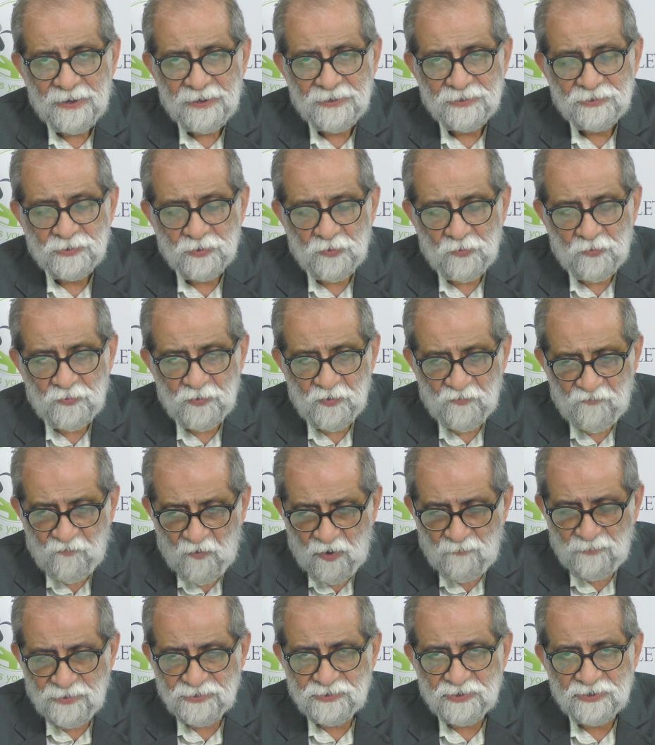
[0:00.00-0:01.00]
So we
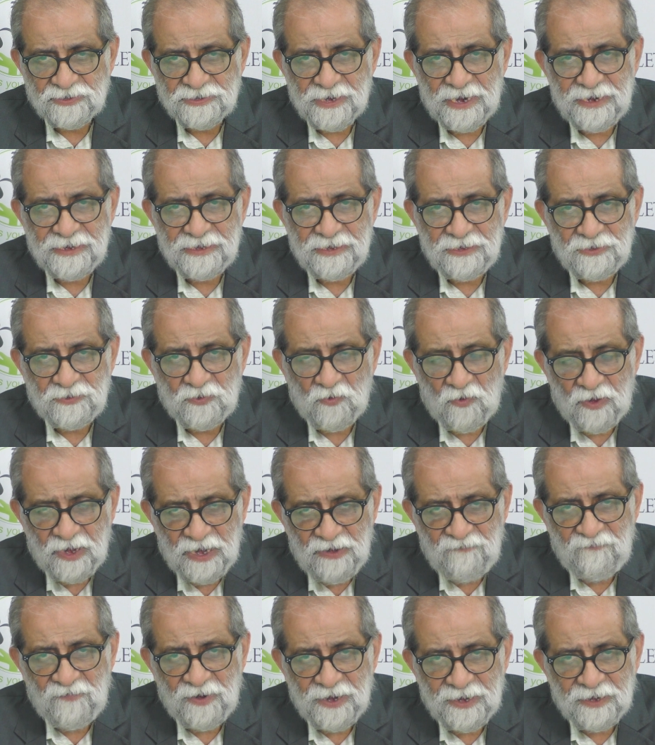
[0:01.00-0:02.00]
form a society to
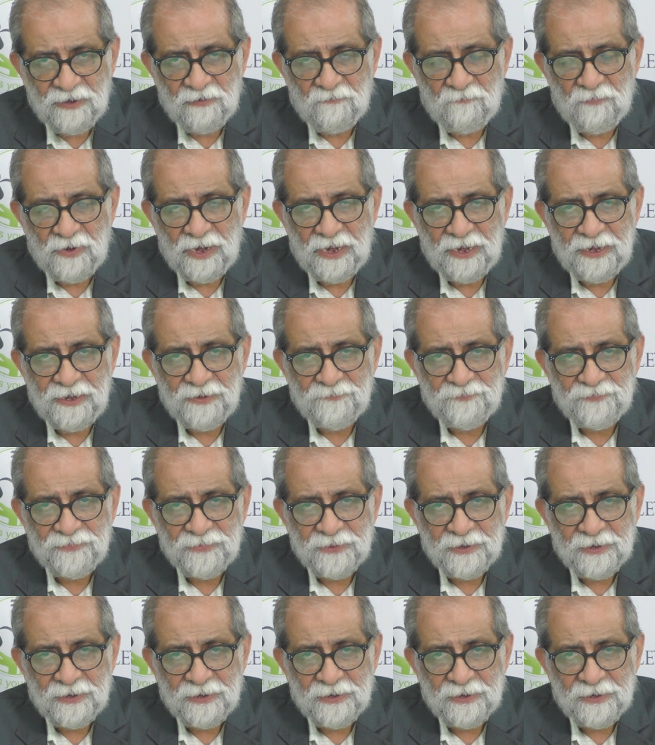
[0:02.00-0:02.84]
live in a building.